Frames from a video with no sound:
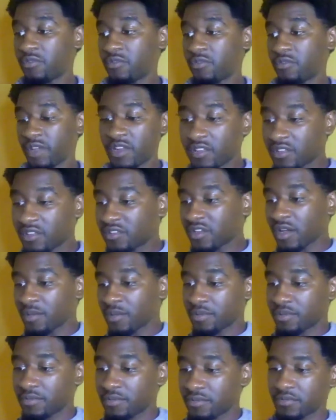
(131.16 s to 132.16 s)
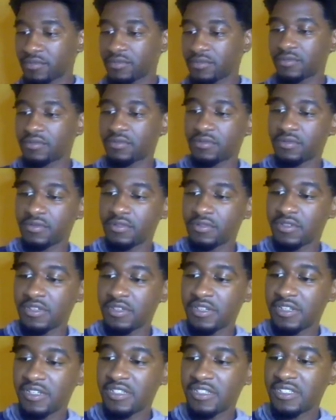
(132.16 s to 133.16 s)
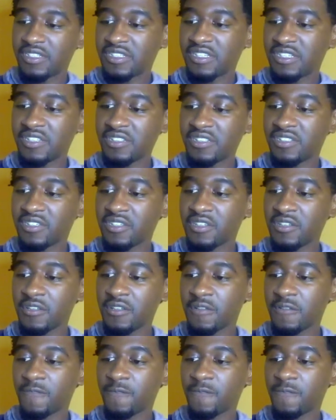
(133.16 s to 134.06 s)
and you write that at the top. Sensing